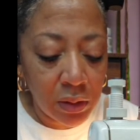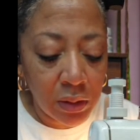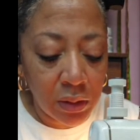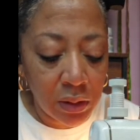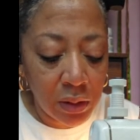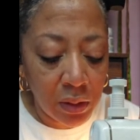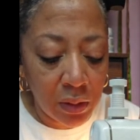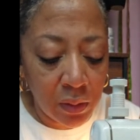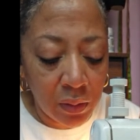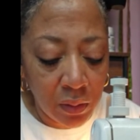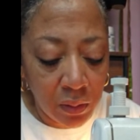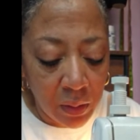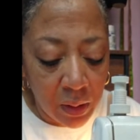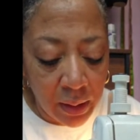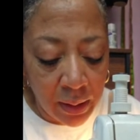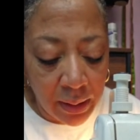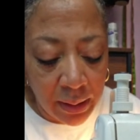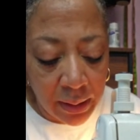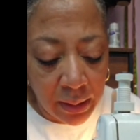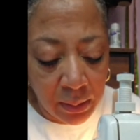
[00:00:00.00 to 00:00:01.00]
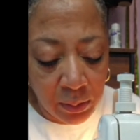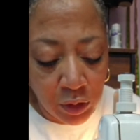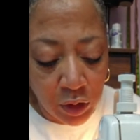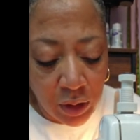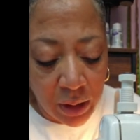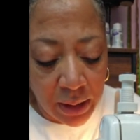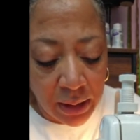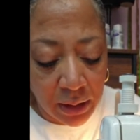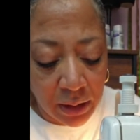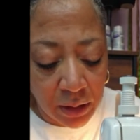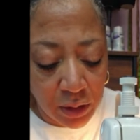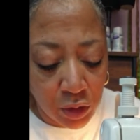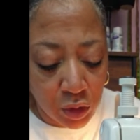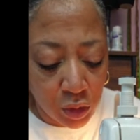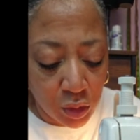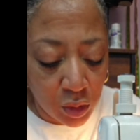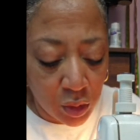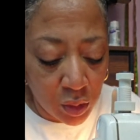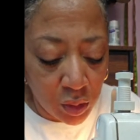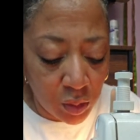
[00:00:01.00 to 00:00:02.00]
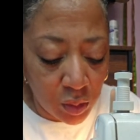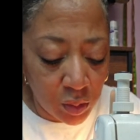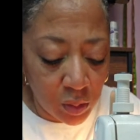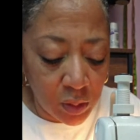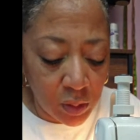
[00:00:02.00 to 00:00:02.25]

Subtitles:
So I am trying to control